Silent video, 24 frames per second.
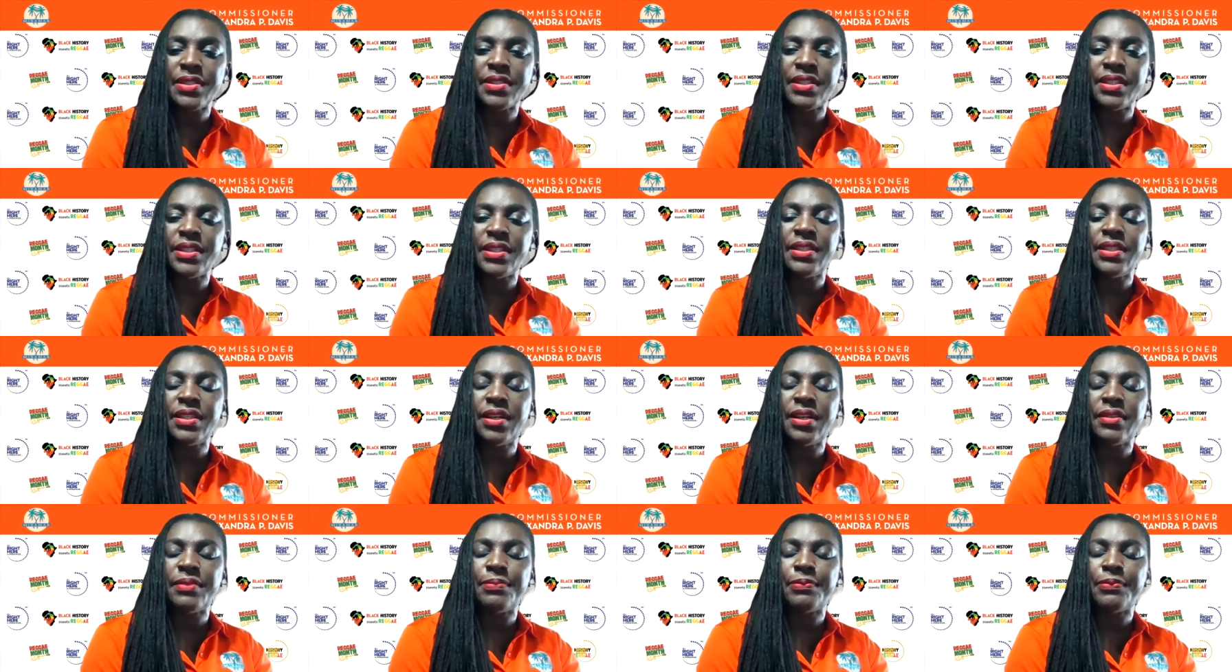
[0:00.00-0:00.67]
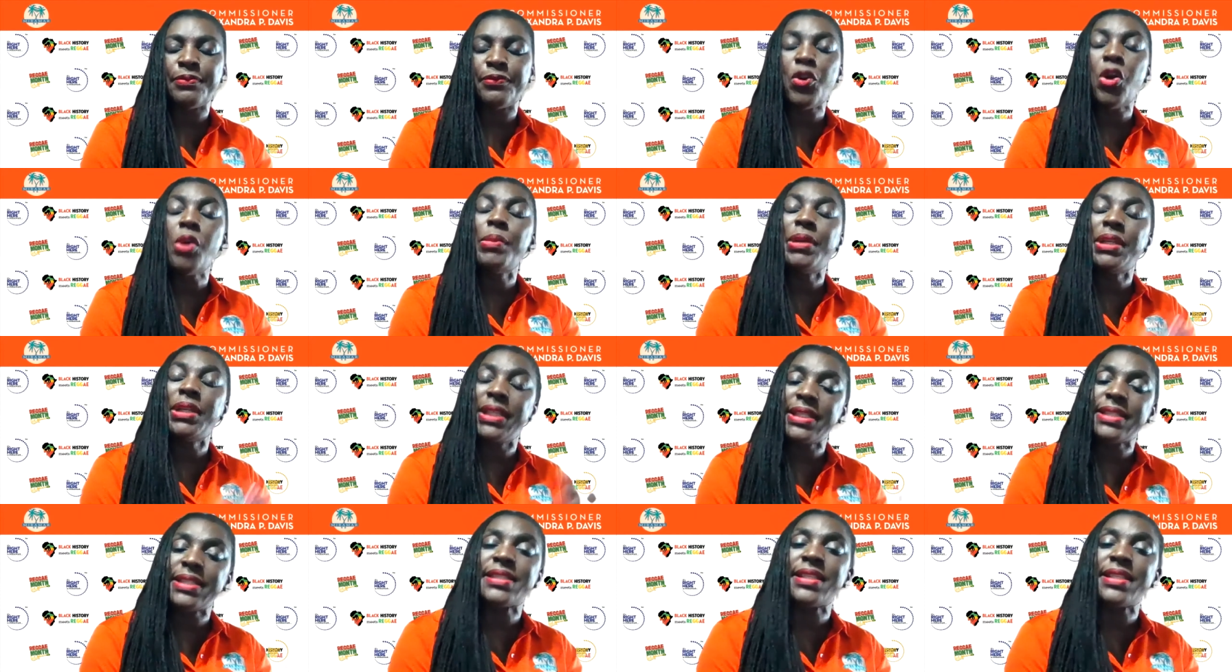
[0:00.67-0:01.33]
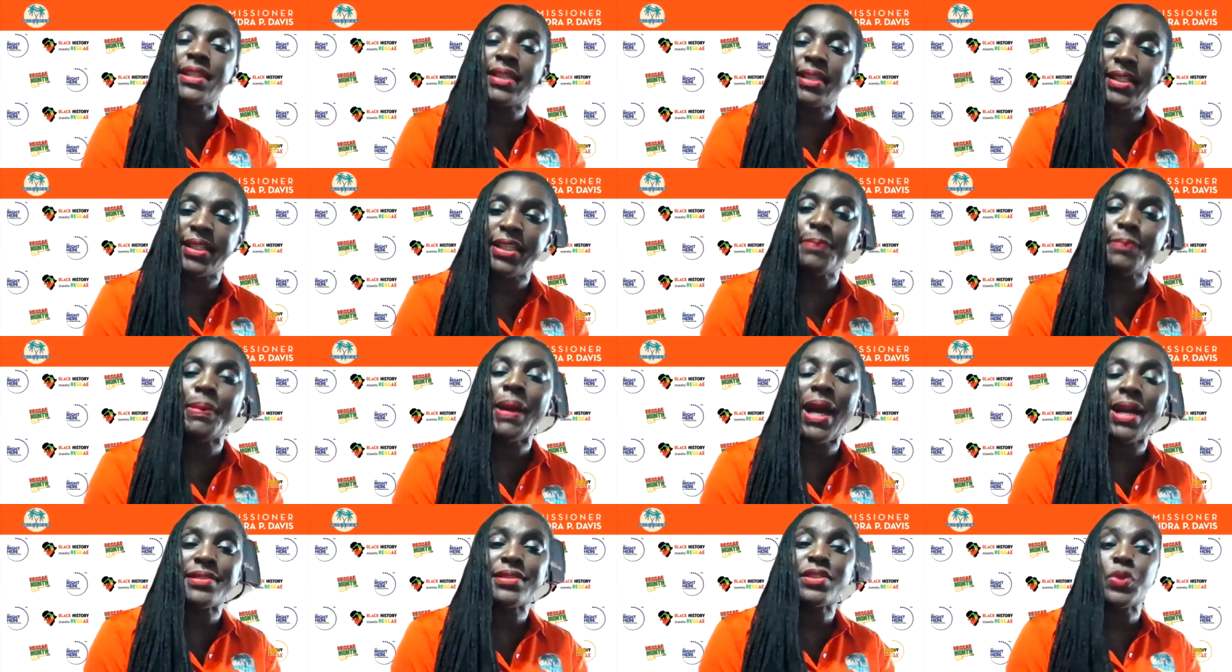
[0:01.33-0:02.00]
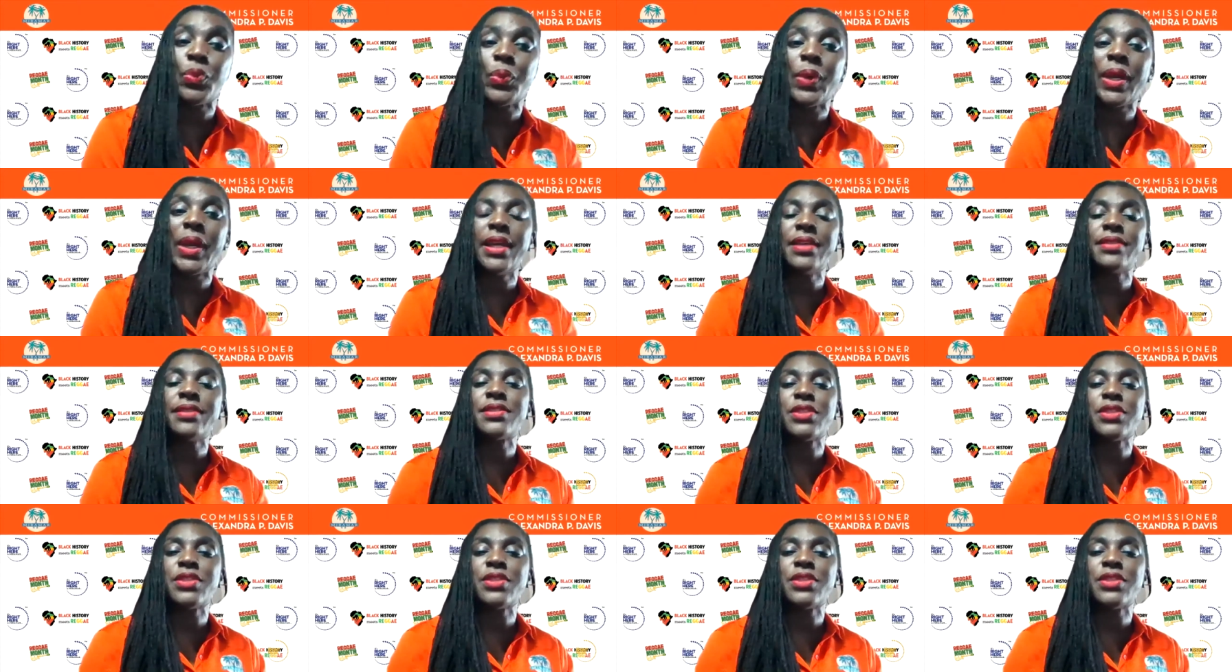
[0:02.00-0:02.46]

the former lead singer, he passed away.